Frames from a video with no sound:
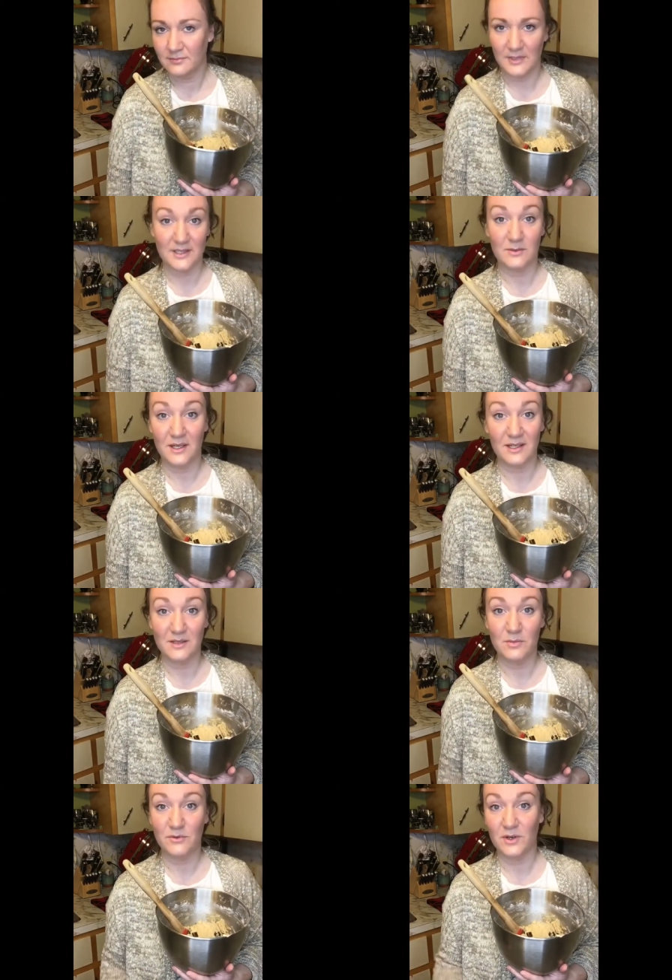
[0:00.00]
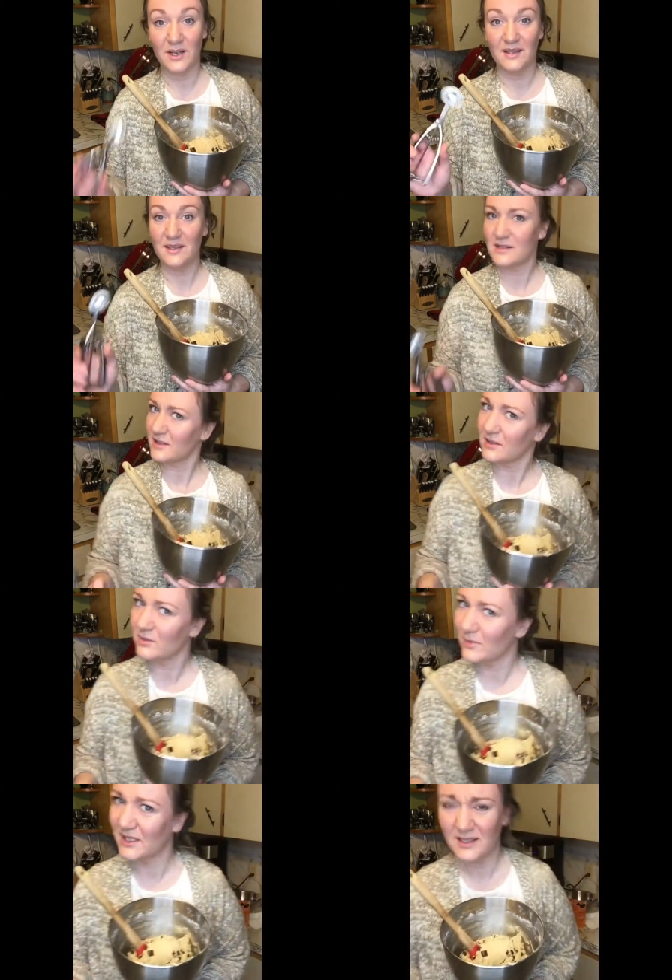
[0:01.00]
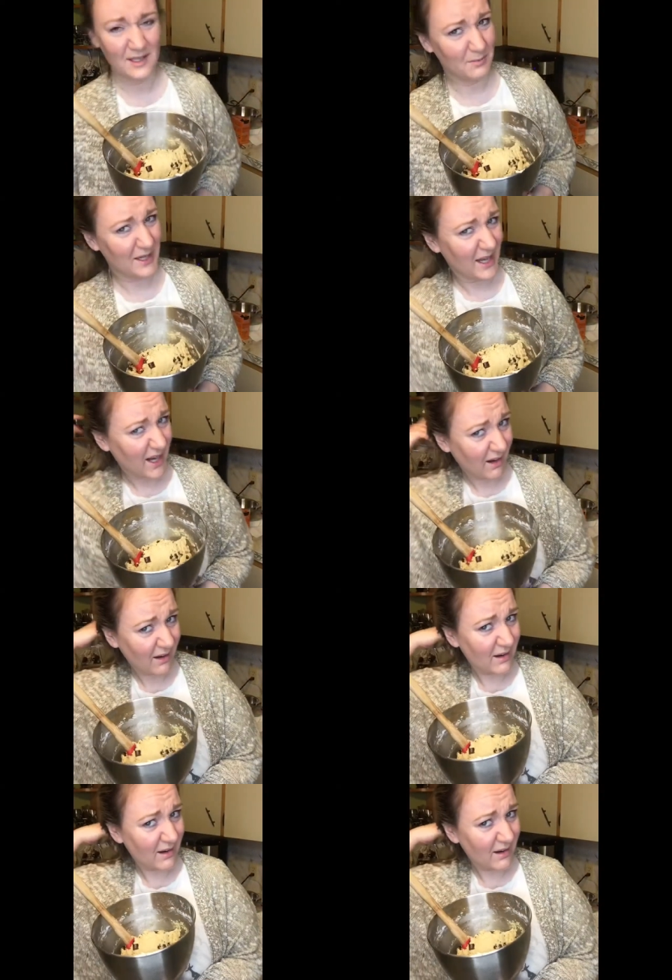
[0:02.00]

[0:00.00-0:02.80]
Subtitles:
That's what I did before I had this, and oh my god, my hair.